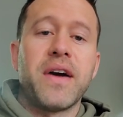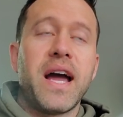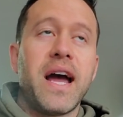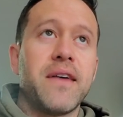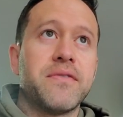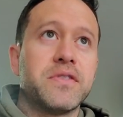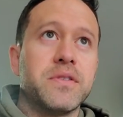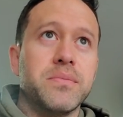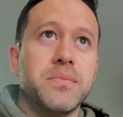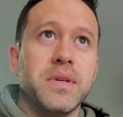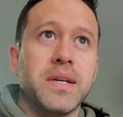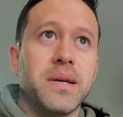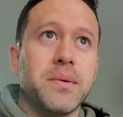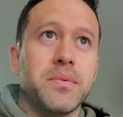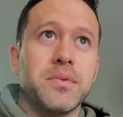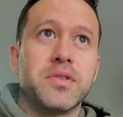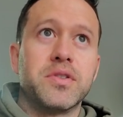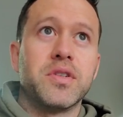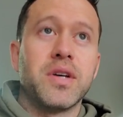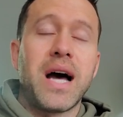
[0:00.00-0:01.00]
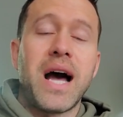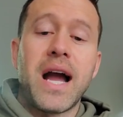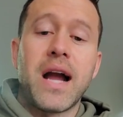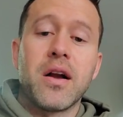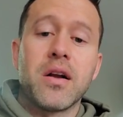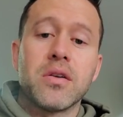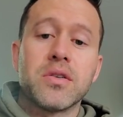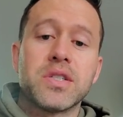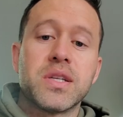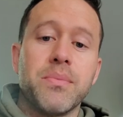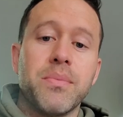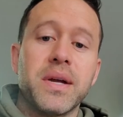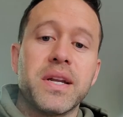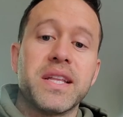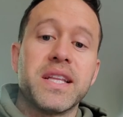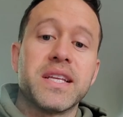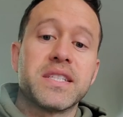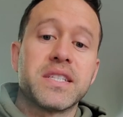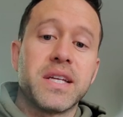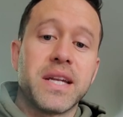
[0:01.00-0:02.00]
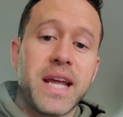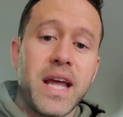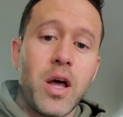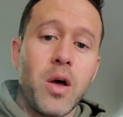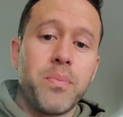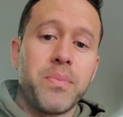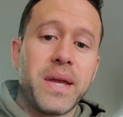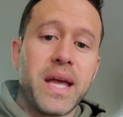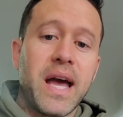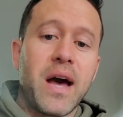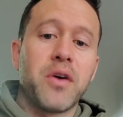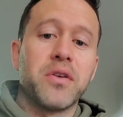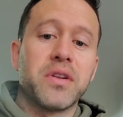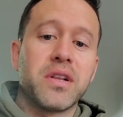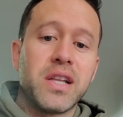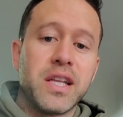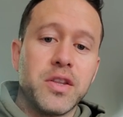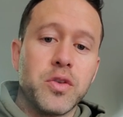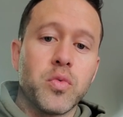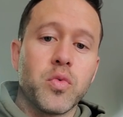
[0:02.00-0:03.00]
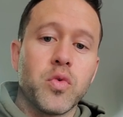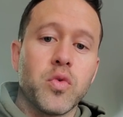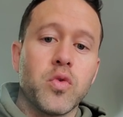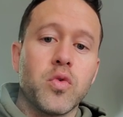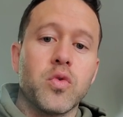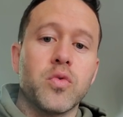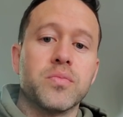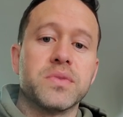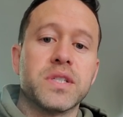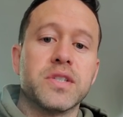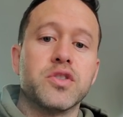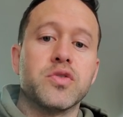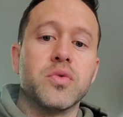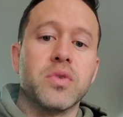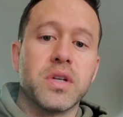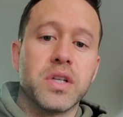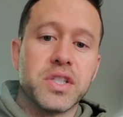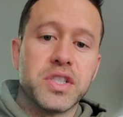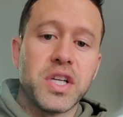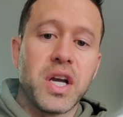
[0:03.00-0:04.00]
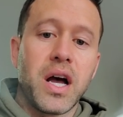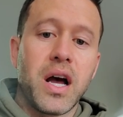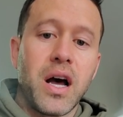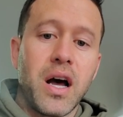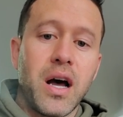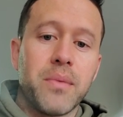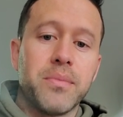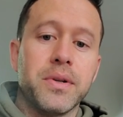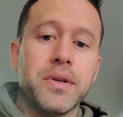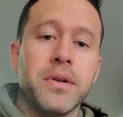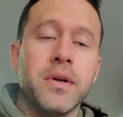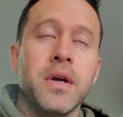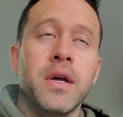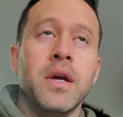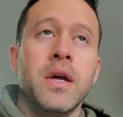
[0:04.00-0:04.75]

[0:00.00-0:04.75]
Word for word: I have to be able to hire somebody that's going to help me out and clean the rooms and do a good job and,